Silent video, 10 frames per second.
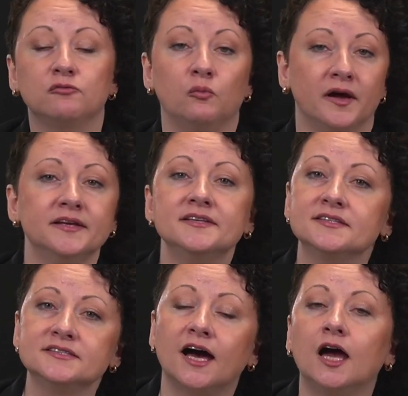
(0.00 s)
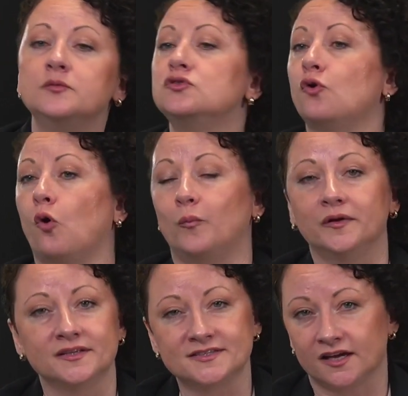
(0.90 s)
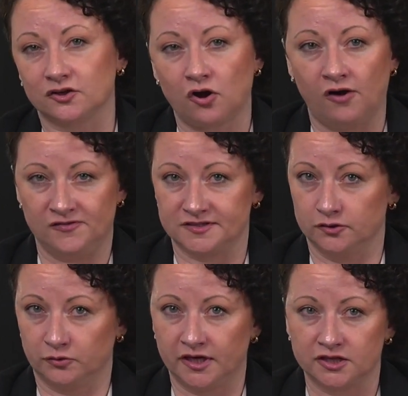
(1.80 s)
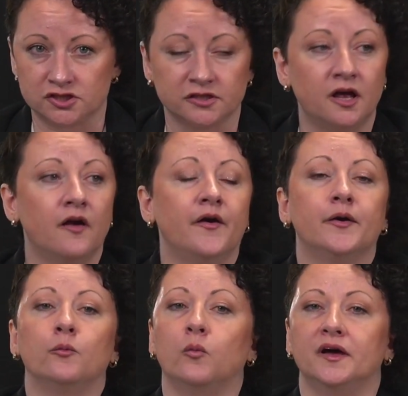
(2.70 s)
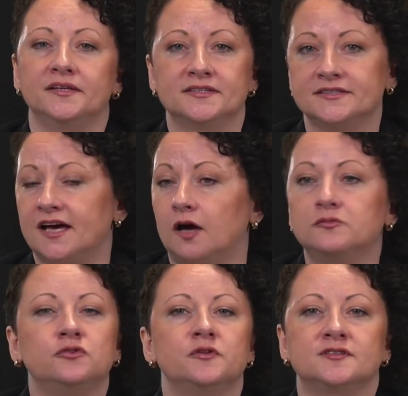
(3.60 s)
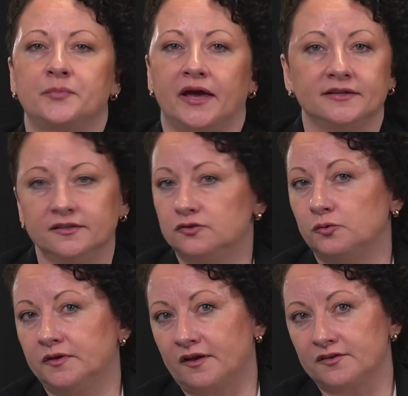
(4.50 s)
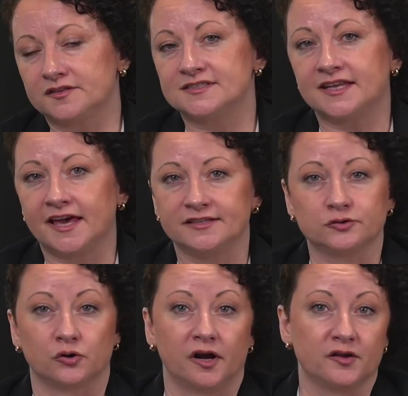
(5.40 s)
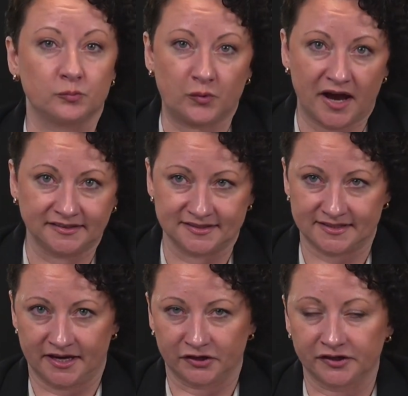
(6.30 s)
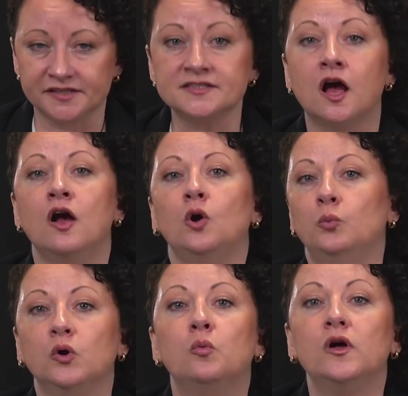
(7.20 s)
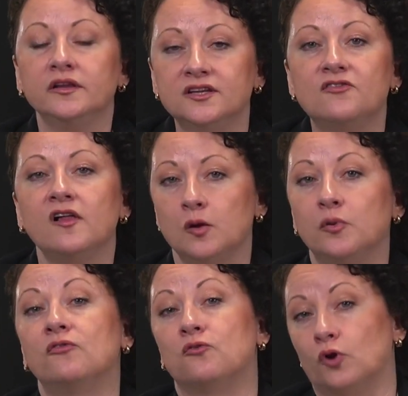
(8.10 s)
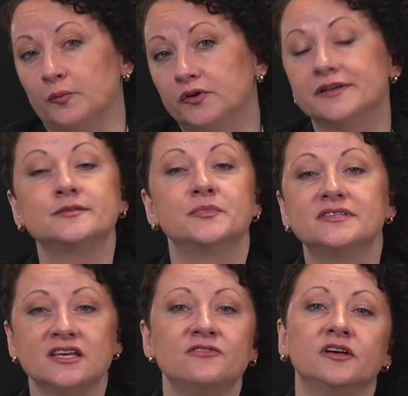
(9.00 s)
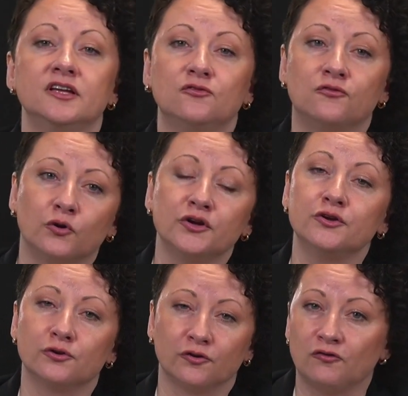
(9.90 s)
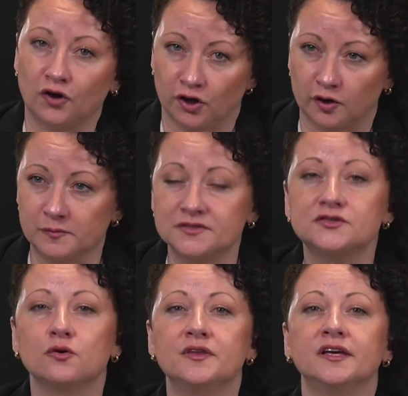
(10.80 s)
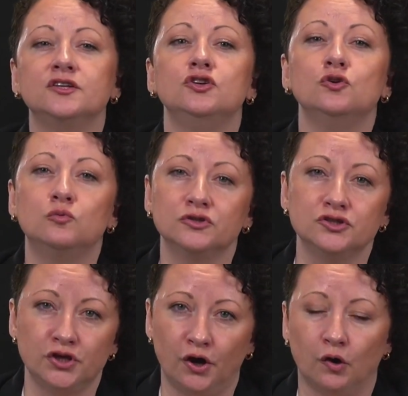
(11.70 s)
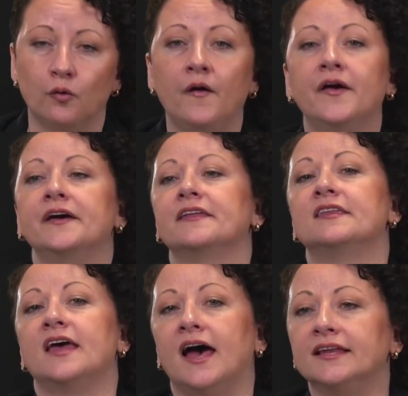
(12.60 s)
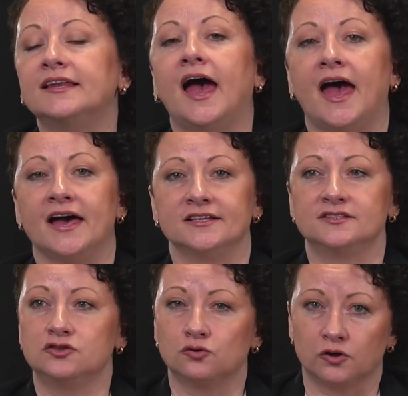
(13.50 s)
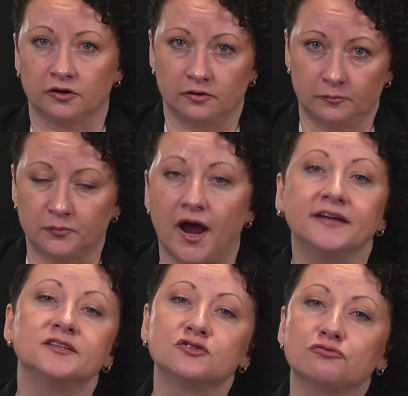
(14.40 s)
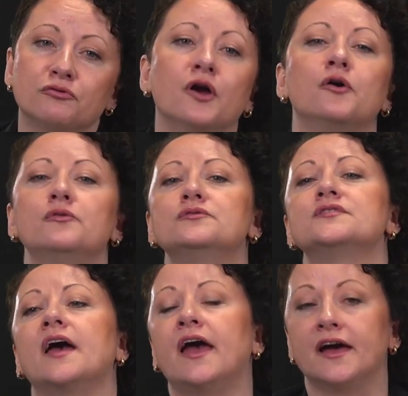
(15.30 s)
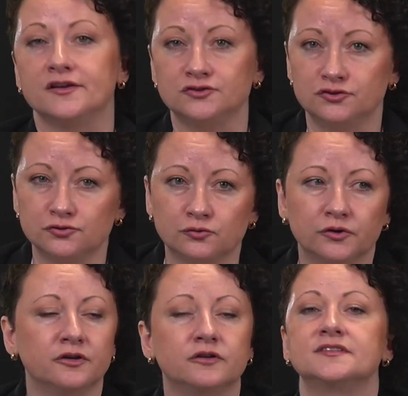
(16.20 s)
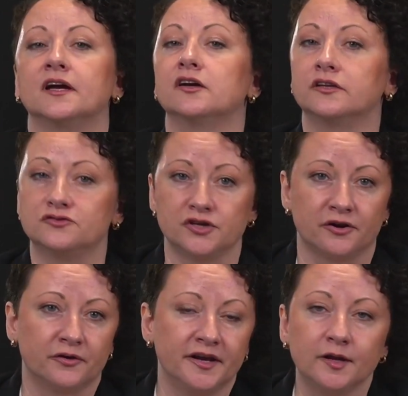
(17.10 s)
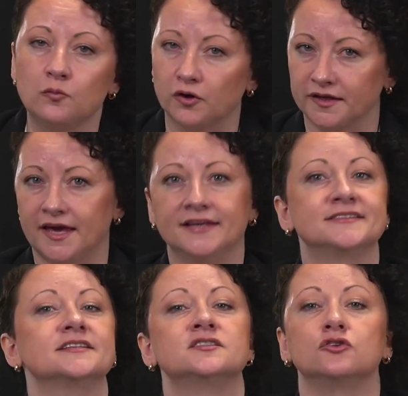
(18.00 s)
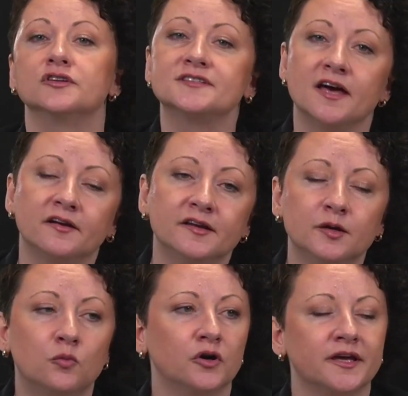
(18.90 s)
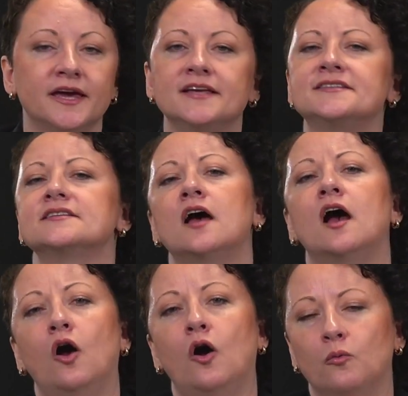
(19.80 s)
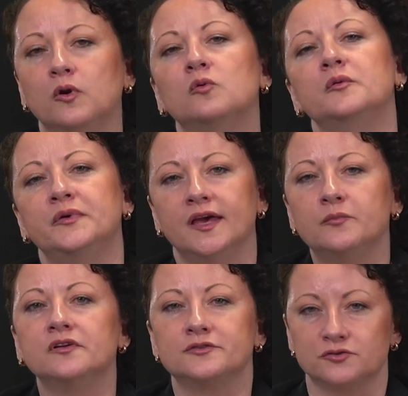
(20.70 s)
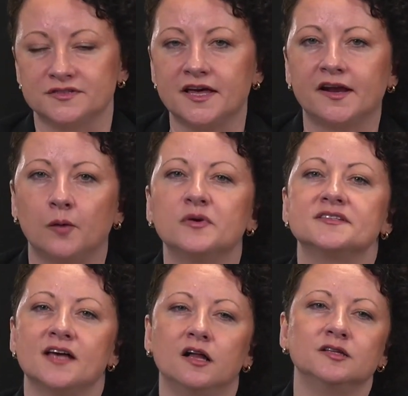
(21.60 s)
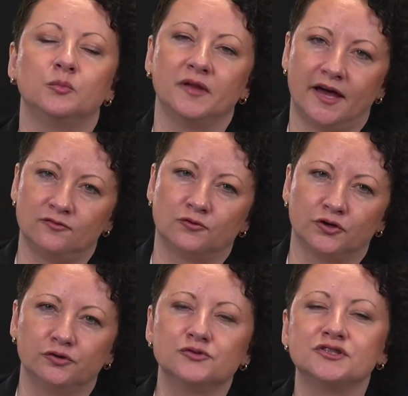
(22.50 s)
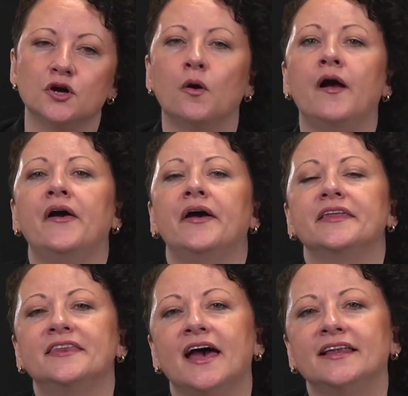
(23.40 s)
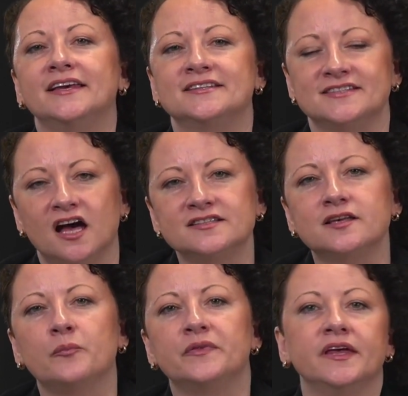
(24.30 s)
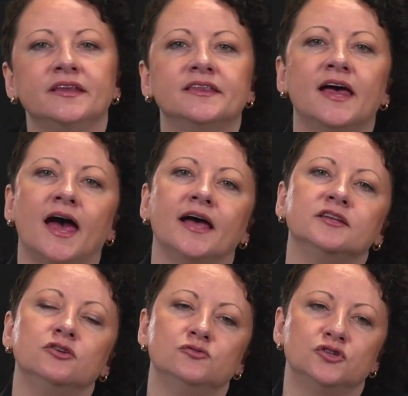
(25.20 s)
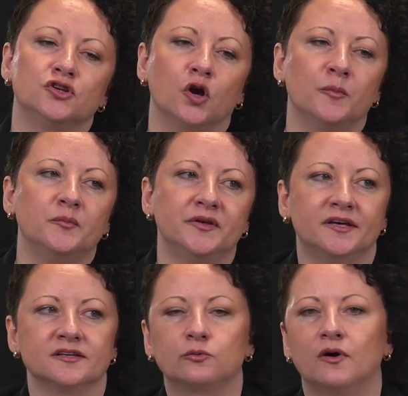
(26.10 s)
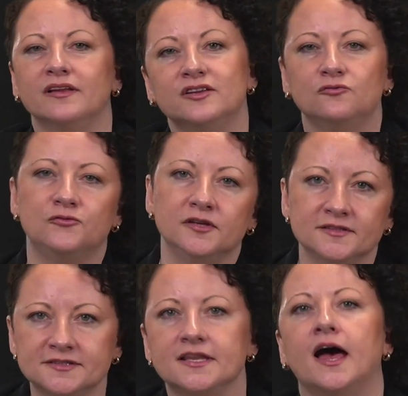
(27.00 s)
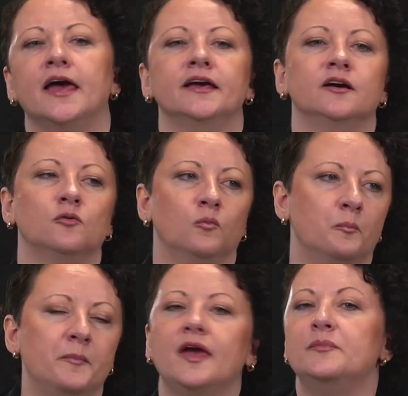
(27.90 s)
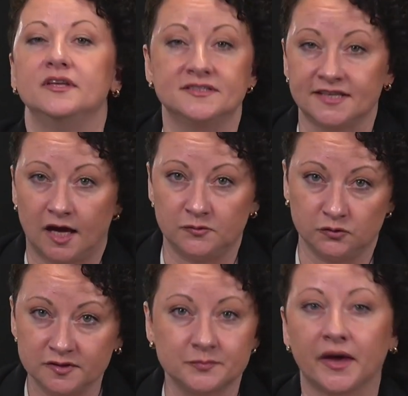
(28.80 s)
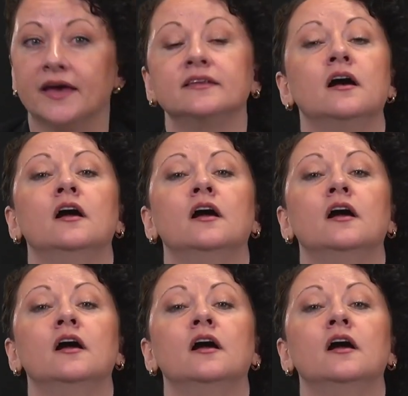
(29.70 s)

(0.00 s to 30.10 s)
When is it time to open a second office location? When is it time to expand into another states or other practice areas? We will develop a formula specifically for your firm so that you would know that as your practice grows, as you start generating more cases, you're settling more cases, we will be able to set up a solid plan for you, so that it's not something that you determine because, well, it feels like maybe it's time to expand.